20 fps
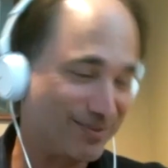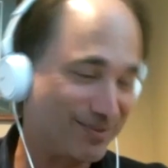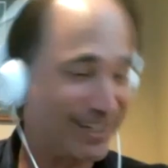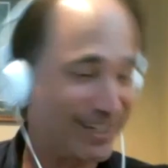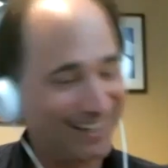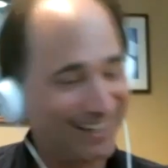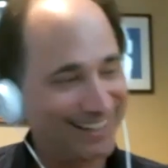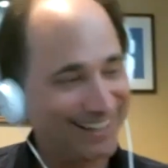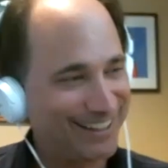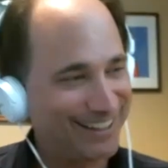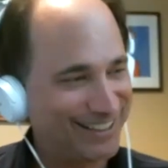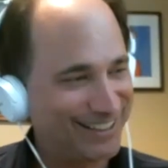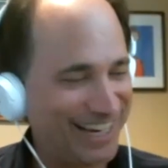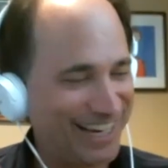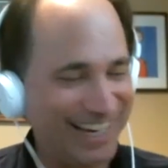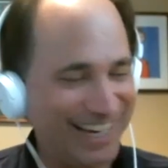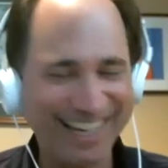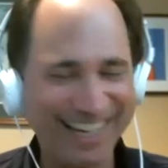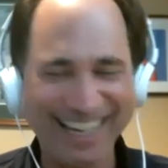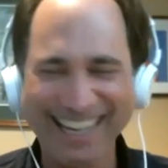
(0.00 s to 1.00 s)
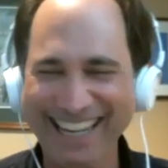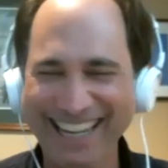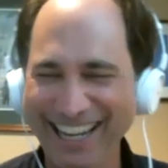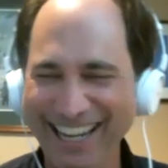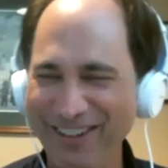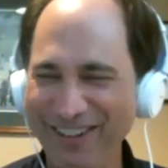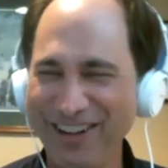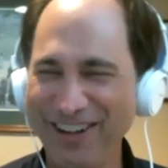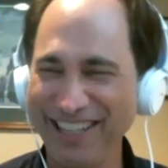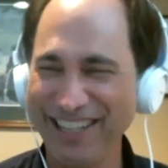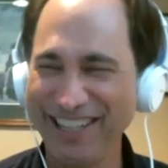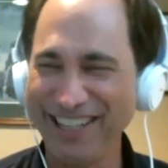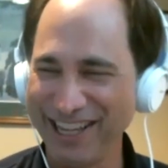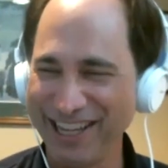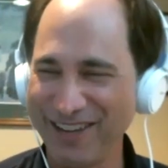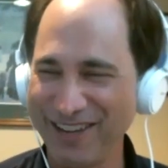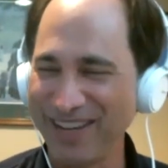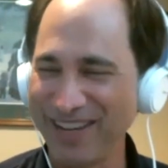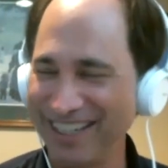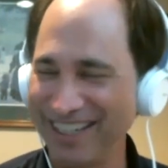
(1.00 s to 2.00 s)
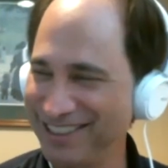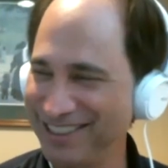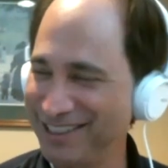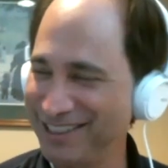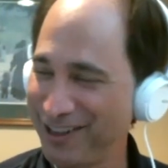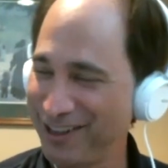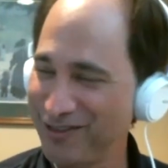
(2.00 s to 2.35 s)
Yeah, there's a, right? I really think about this stuff.